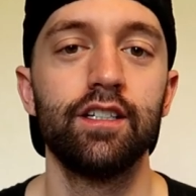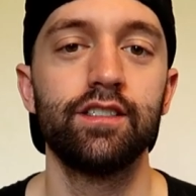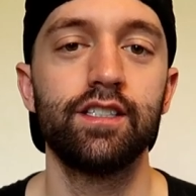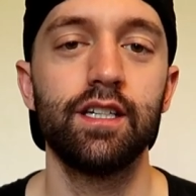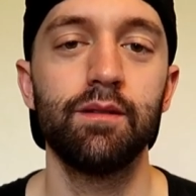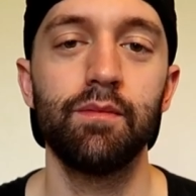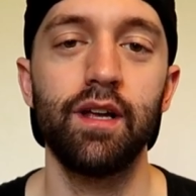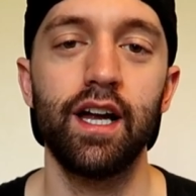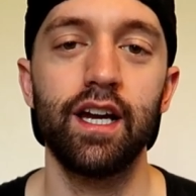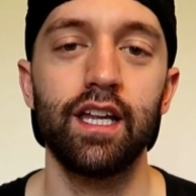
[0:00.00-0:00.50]

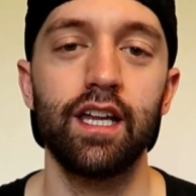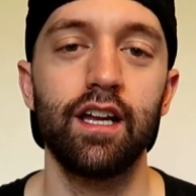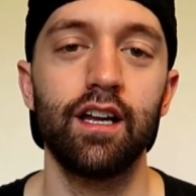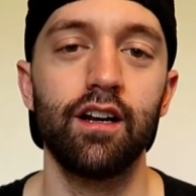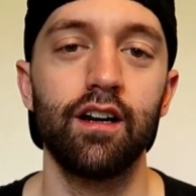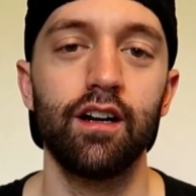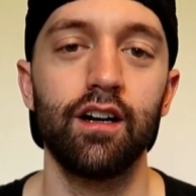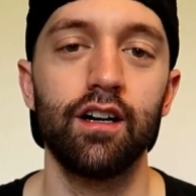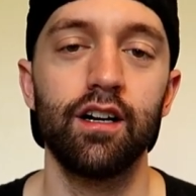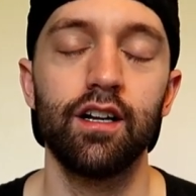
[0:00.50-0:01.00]
Team Natty
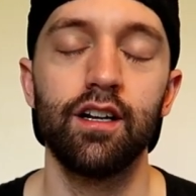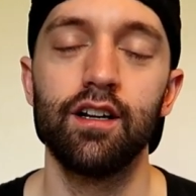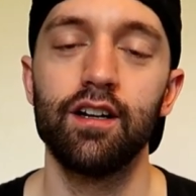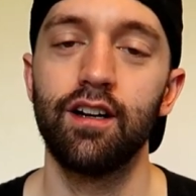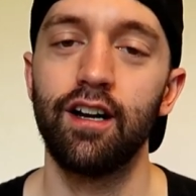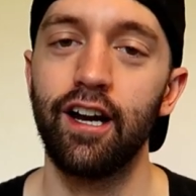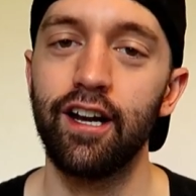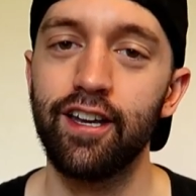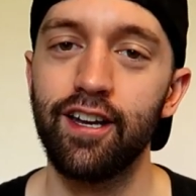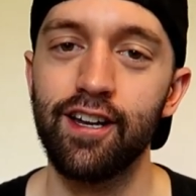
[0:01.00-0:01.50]
here.
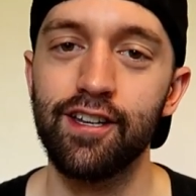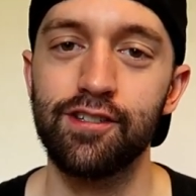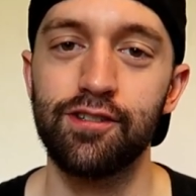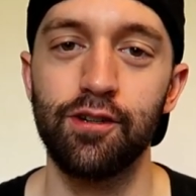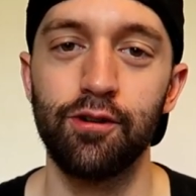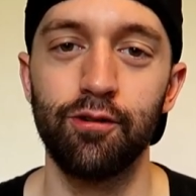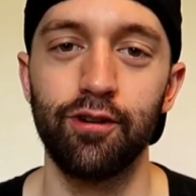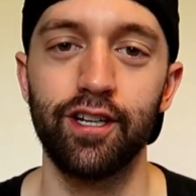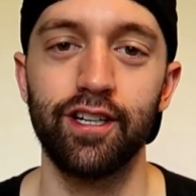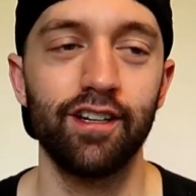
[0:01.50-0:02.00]
How you guys
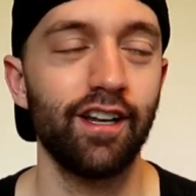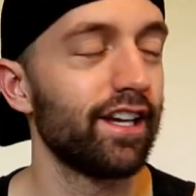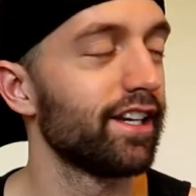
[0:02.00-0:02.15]
doing?